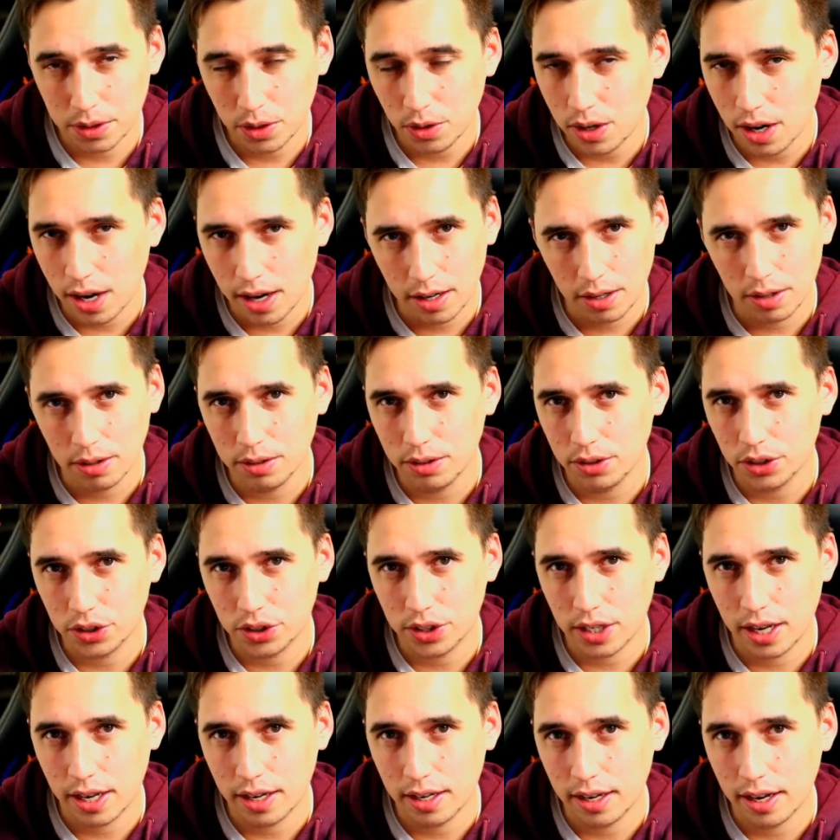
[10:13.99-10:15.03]
You got to
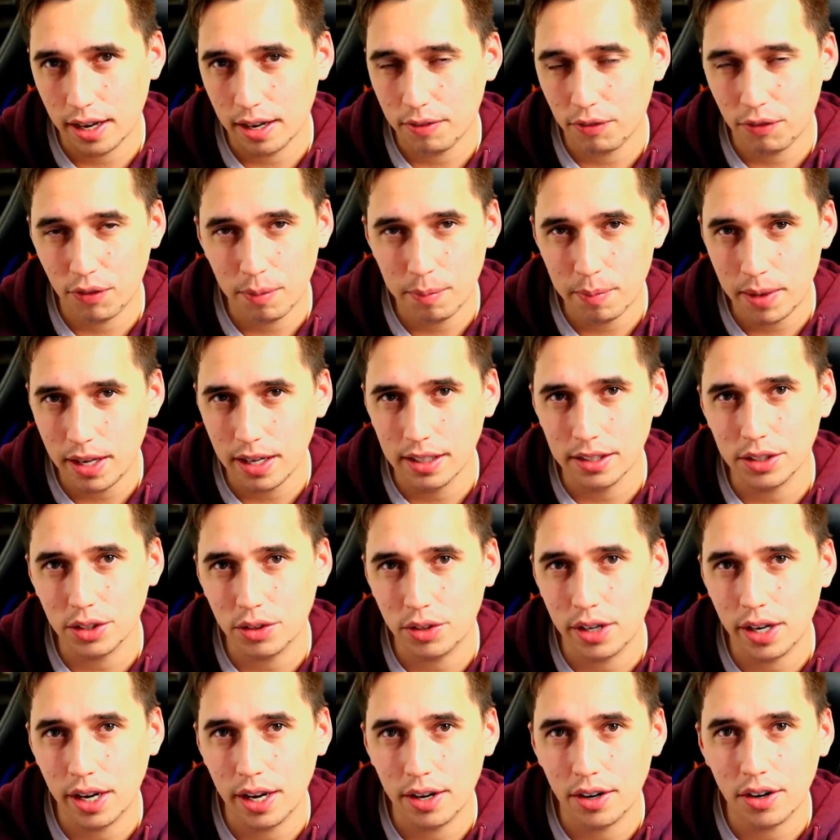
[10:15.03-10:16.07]
understand that. For me as a
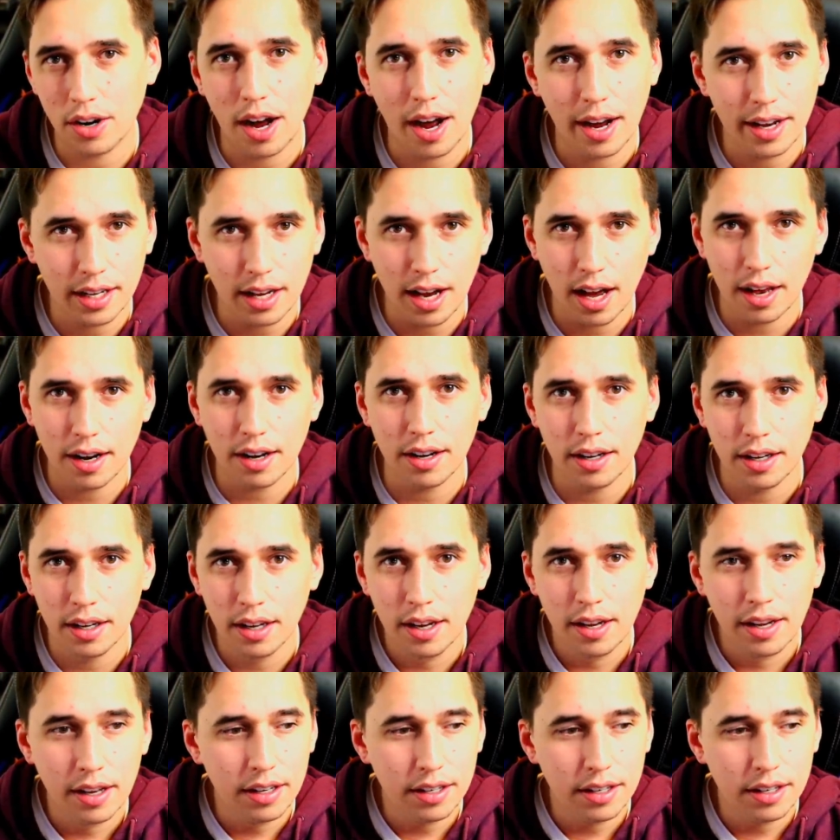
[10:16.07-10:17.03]
creator, I got to